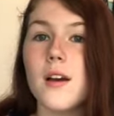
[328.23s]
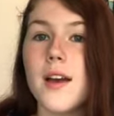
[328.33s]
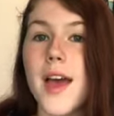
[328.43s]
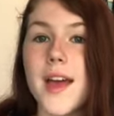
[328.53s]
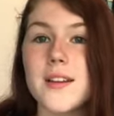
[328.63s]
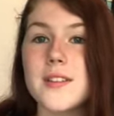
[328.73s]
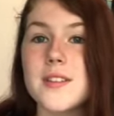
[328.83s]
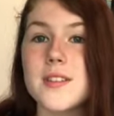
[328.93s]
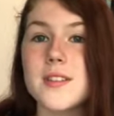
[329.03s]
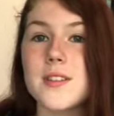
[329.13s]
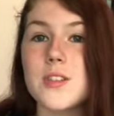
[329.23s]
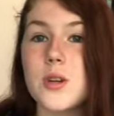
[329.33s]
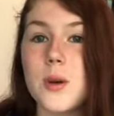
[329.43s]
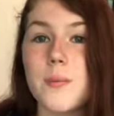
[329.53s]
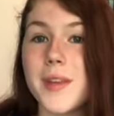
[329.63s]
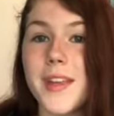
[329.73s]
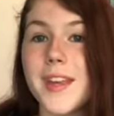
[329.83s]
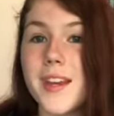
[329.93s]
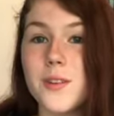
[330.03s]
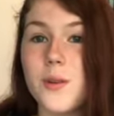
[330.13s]
and to
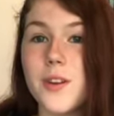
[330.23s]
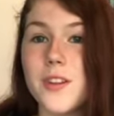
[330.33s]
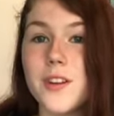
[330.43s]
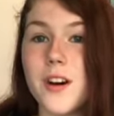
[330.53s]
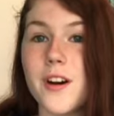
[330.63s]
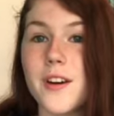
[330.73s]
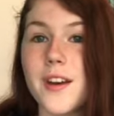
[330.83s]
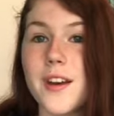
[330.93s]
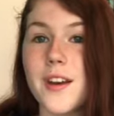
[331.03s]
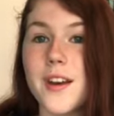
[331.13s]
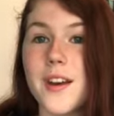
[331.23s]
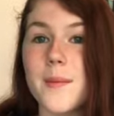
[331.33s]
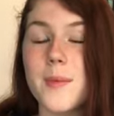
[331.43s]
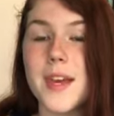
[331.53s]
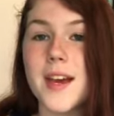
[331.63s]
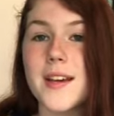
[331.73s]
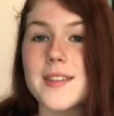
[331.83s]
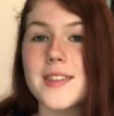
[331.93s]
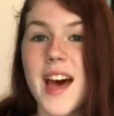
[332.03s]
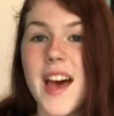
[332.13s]
completely ignore the dog, because
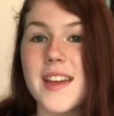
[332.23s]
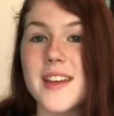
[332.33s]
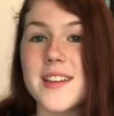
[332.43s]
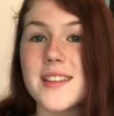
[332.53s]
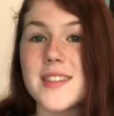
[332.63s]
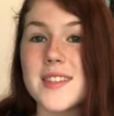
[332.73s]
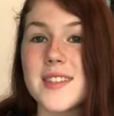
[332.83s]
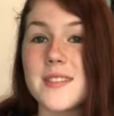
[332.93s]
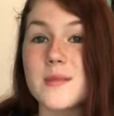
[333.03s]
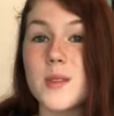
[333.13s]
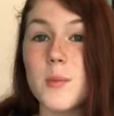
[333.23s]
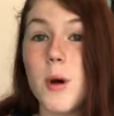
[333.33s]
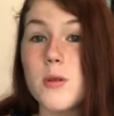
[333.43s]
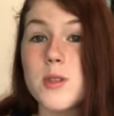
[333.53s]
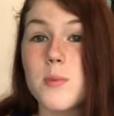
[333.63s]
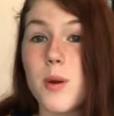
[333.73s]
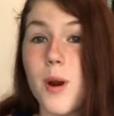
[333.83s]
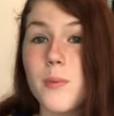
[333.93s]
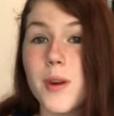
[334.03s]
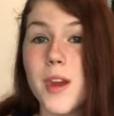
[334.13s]
that is the most
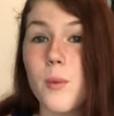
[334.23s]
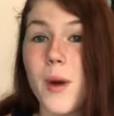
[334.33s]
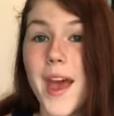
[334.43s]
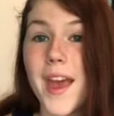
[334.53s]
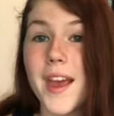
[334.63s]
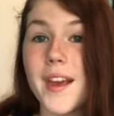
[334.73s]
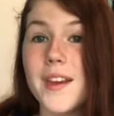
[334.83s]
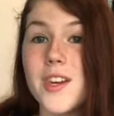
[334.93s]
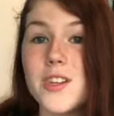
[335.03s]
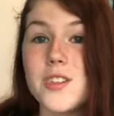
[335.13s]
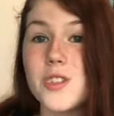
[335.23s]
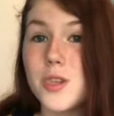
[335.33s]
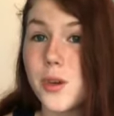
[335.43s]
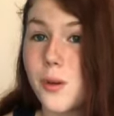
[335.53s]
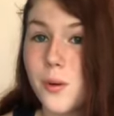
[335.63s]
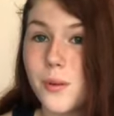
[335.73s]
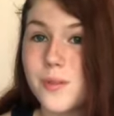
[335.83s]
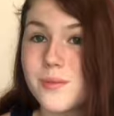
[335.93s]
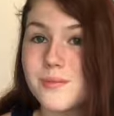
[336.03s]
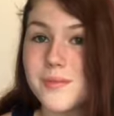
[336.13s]
appropriate way to
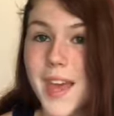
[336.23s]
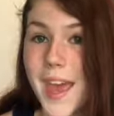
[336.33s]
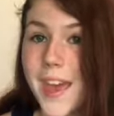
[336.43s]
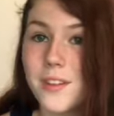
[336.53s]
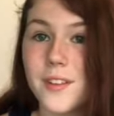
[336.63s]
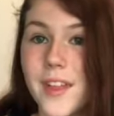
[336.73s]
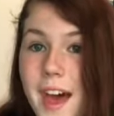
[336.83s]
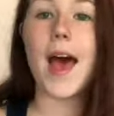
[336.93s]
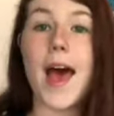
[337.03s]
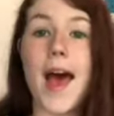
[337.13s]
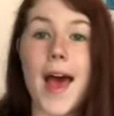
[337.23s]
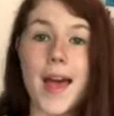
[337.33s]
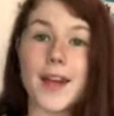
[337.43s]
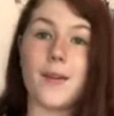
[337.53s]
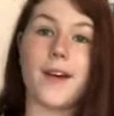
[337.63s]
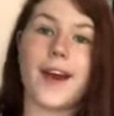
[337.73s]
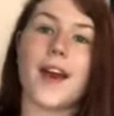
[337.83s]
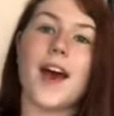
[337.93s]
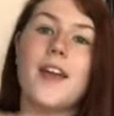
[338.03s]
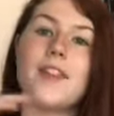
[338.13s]
handle that. Anyway,
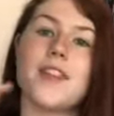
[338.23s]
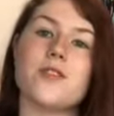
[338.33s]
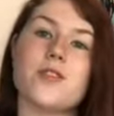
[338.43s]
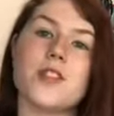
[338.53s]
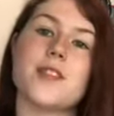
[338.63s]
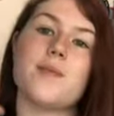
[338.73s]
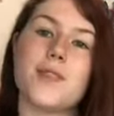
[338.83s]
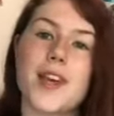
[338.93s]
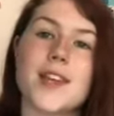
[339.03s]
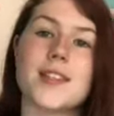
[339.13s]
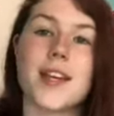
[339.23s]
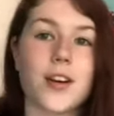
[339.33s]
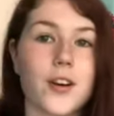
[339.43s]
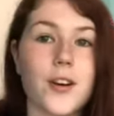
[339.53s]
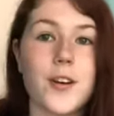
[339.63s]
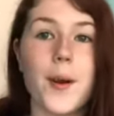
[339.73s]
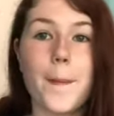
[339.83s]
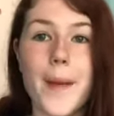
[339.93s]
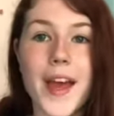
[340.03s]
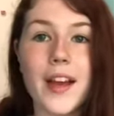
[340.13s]
these are just some things that could
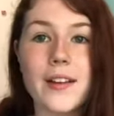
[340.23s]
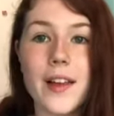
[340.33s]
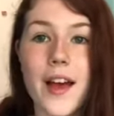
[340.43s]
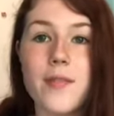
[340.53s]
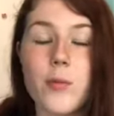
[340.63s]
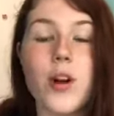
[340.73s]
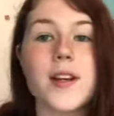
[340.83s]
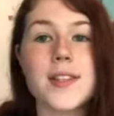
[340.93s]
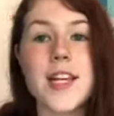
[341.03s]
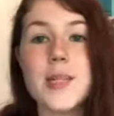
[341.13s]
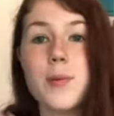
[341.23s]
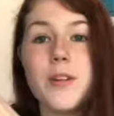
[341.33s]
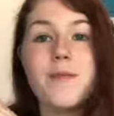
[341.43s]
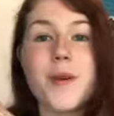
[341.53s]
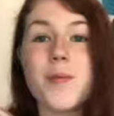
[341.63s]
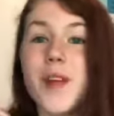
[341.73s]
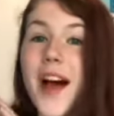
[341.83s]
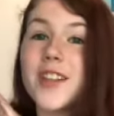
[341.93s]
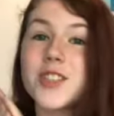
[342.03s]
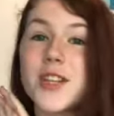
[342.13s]
make life more accessible if people
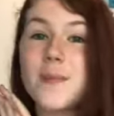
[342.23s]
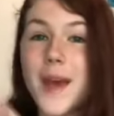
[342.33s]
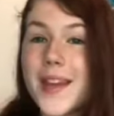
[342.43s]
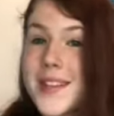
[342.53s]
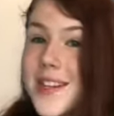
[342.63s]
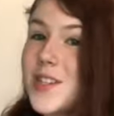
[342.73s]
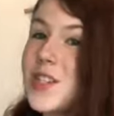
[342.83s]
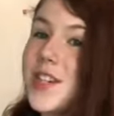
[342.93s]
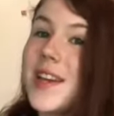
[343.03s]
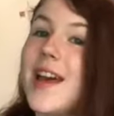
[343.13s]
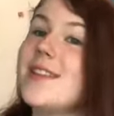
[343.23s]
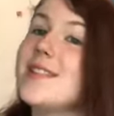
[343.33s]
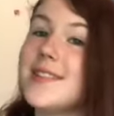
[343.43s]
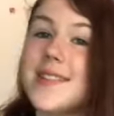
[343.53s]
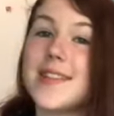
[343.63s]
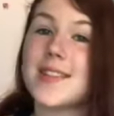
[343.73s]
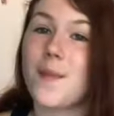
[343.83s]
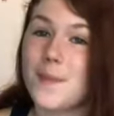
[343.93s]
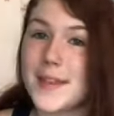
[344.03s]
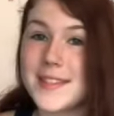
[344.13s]
actually paid attention and did these
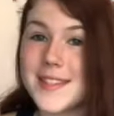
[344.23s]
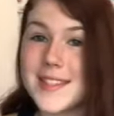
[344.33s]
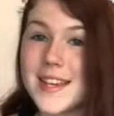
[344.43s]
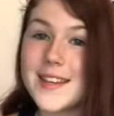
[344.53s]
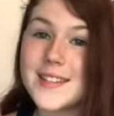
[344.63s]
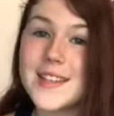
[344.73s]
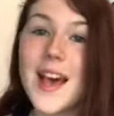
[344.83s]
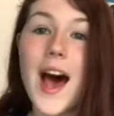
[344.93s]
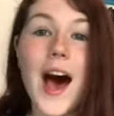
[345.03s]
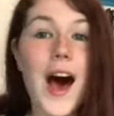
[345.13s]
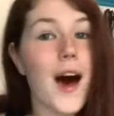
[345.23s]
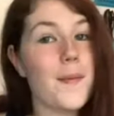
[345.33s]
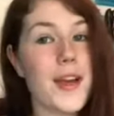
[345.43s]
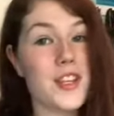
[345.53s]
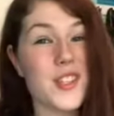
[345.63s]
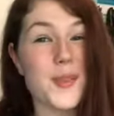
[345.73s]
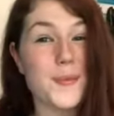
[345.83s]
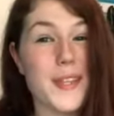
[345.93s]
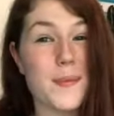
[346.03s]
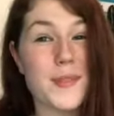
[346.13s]
at businesses, and just
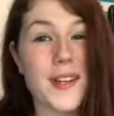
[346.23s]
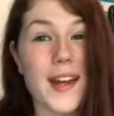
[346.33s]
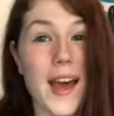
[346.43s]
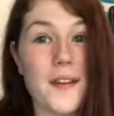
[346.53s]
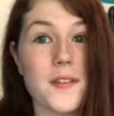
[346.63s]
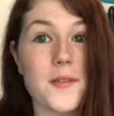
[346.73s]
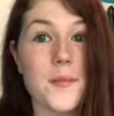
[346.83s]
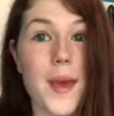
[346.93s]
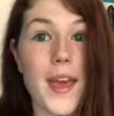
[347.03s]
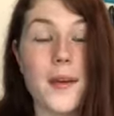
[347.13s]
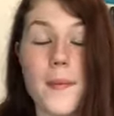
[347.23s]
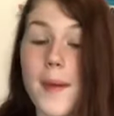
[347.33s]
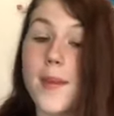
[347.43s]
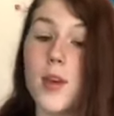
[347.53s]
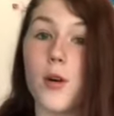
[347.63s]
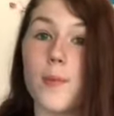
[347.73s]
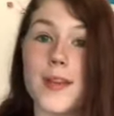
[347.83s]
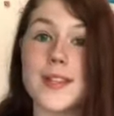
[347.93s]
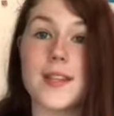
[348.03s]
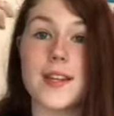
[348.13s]
some tips on how to make maybe your
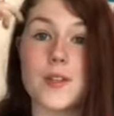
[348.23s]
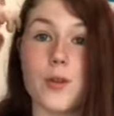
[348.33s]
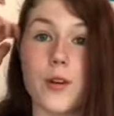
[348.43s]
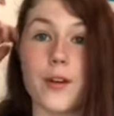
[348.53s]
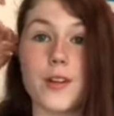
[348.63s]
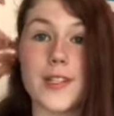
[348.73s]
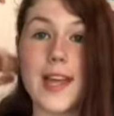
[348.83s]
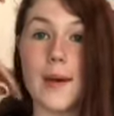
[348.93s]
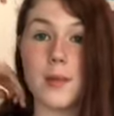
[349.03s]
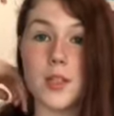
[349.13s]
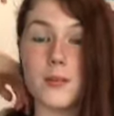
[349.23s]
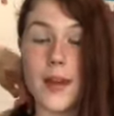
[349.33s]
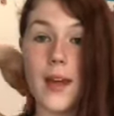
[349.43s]
business or your establishment